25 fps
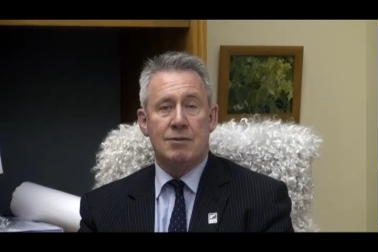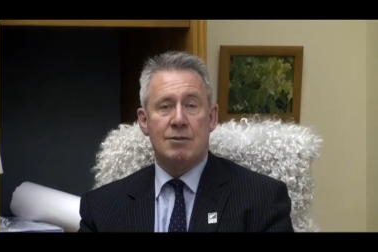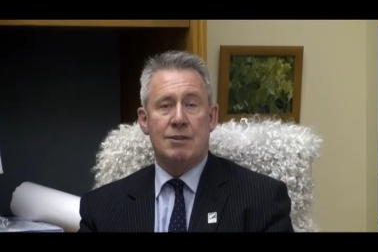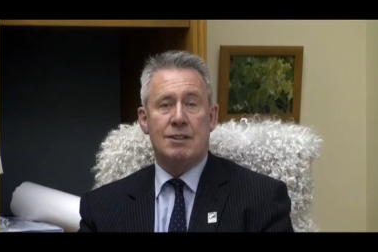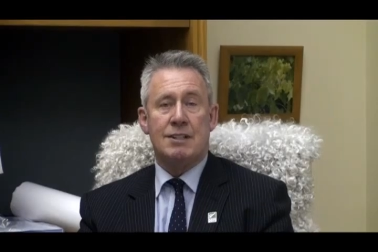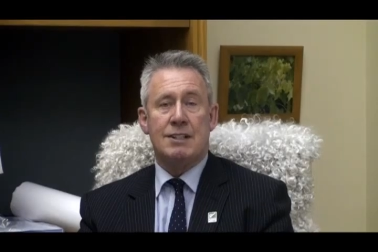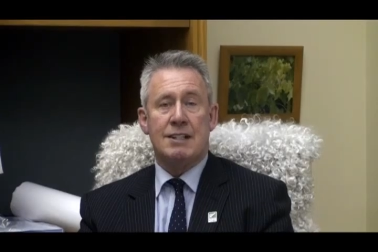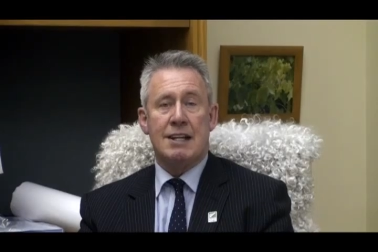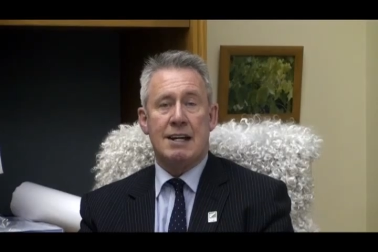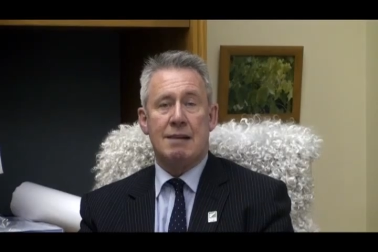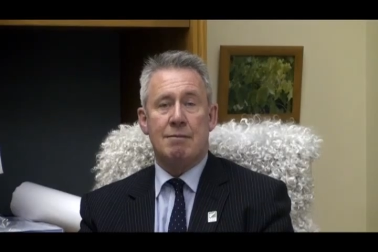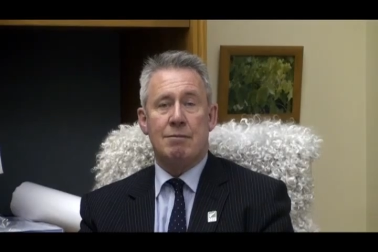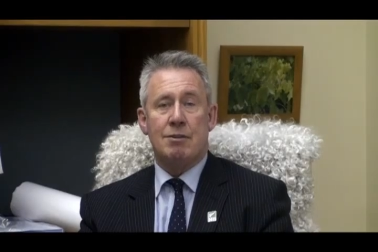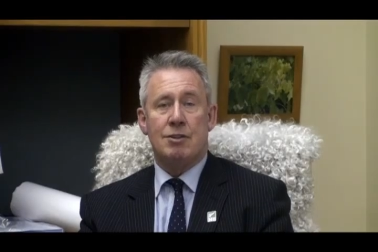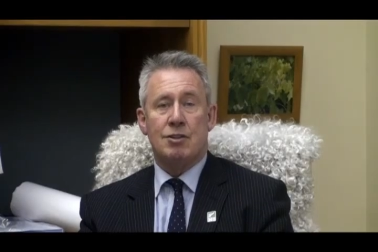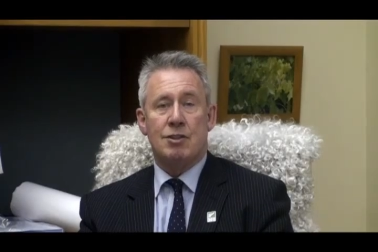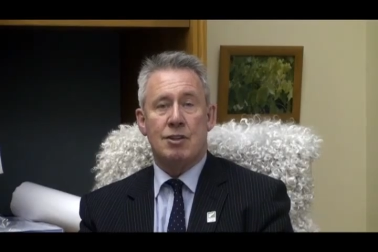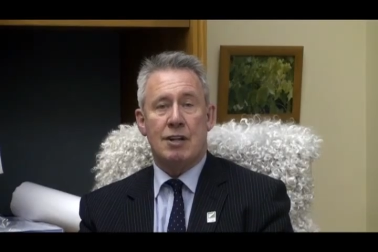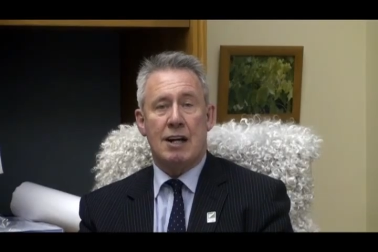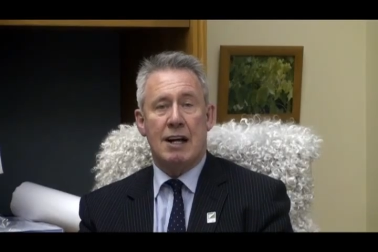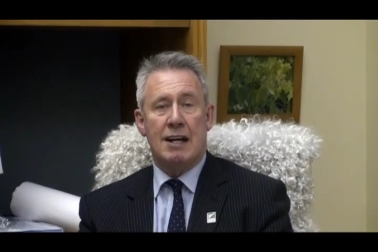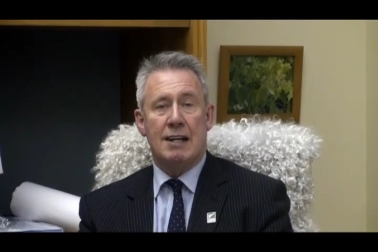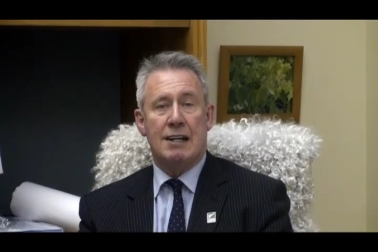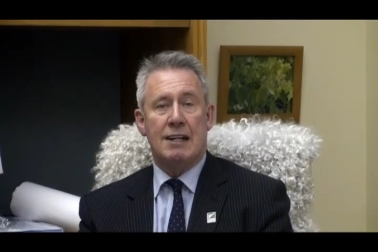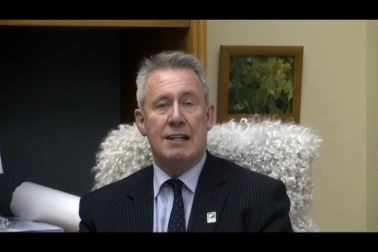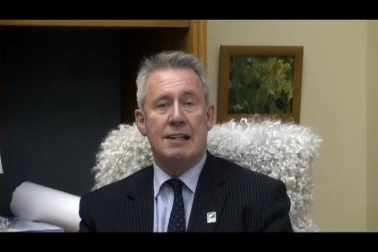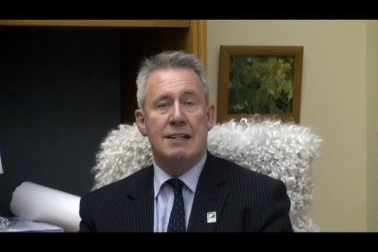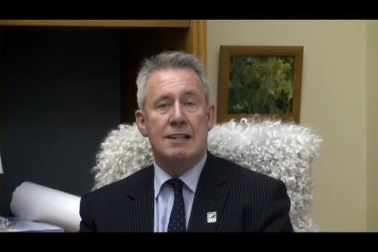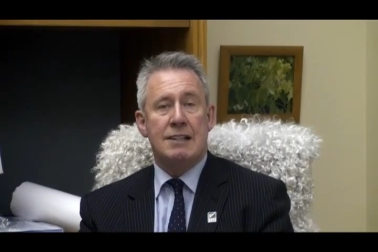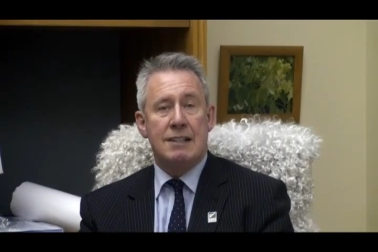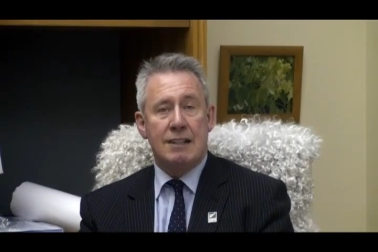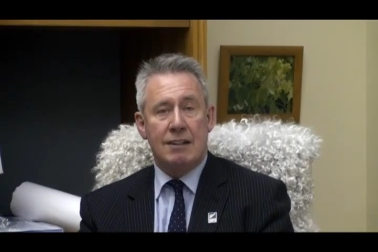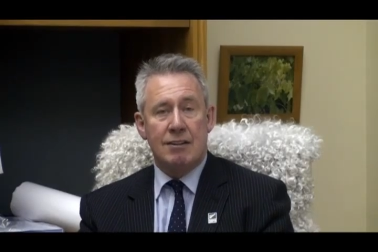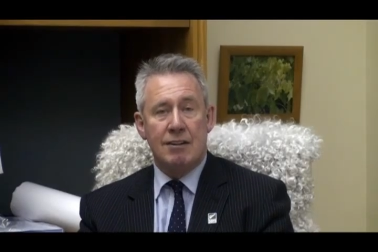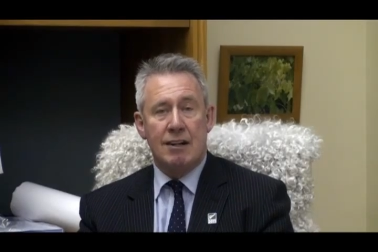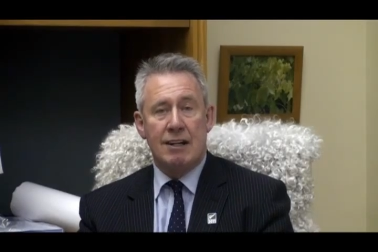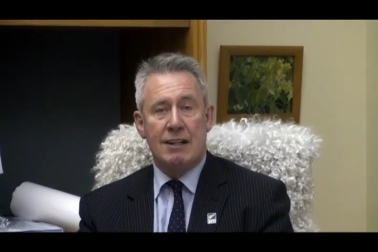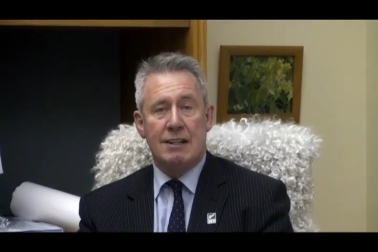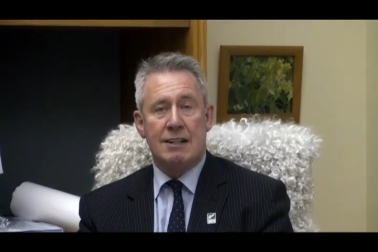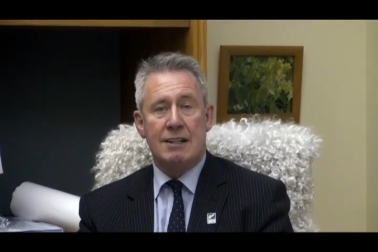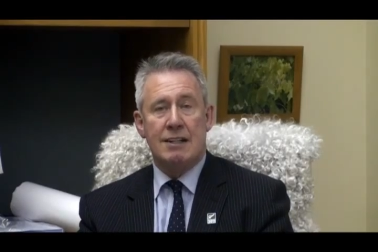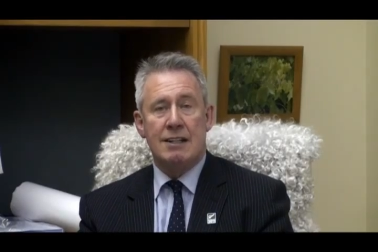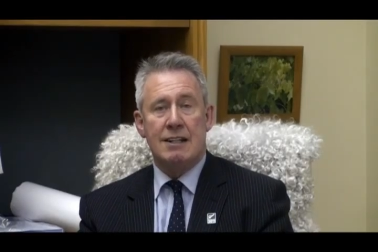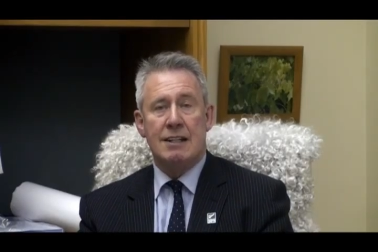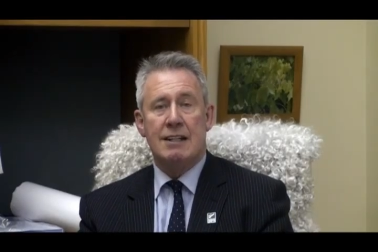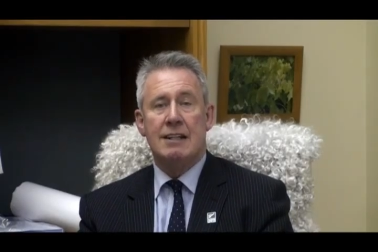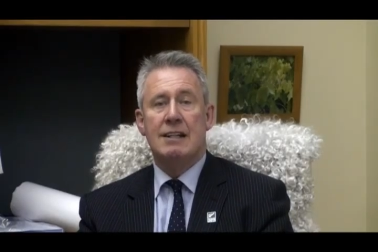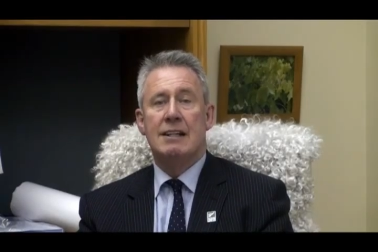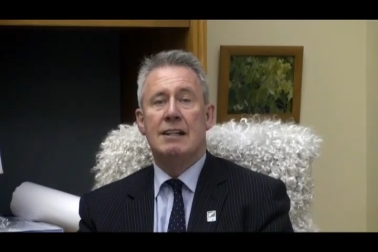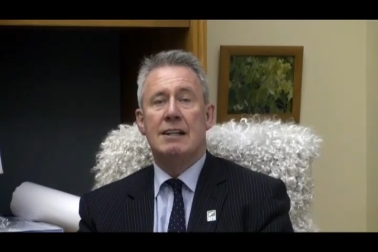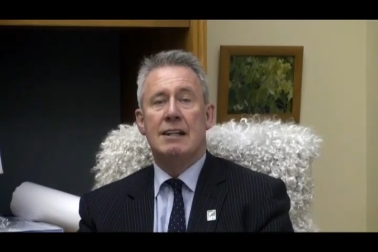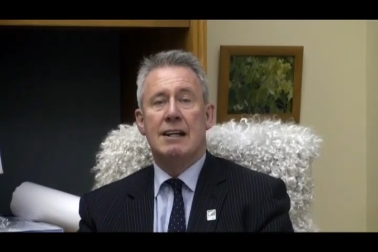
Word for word: to establish an integrated